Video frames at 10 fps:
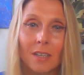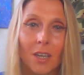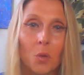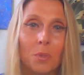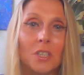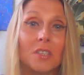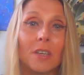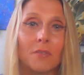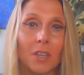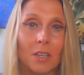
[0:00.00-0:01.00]
helping to
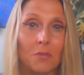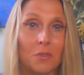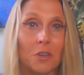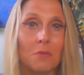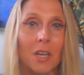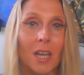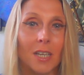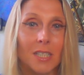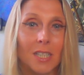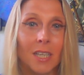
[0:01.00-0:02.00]
navigate for your
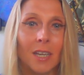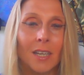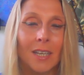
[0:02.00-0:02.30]
reality,